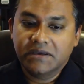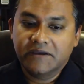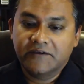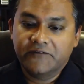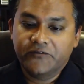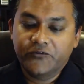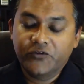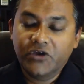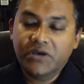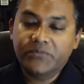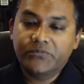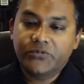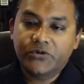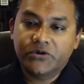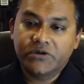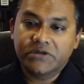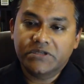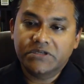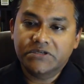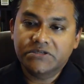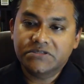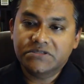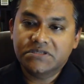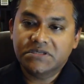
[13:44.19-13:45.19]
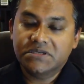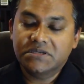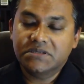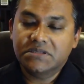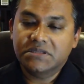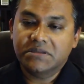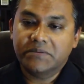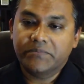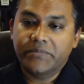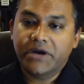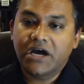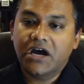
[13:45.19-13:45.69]
if you are
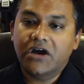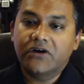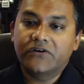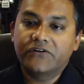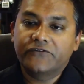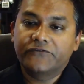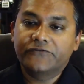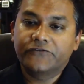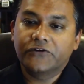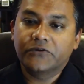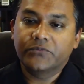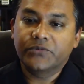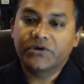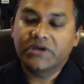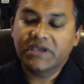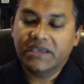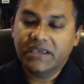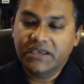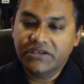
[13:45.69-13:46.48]
producing the power from an